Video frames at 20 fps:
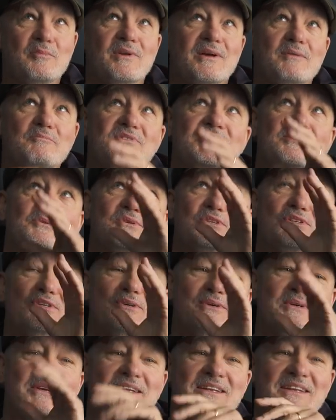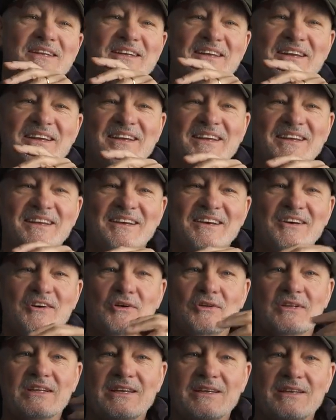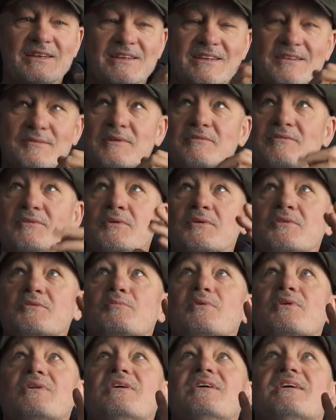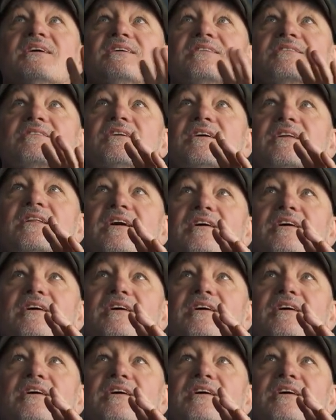but I'm still shooting. Ollie, my focus puller, he's going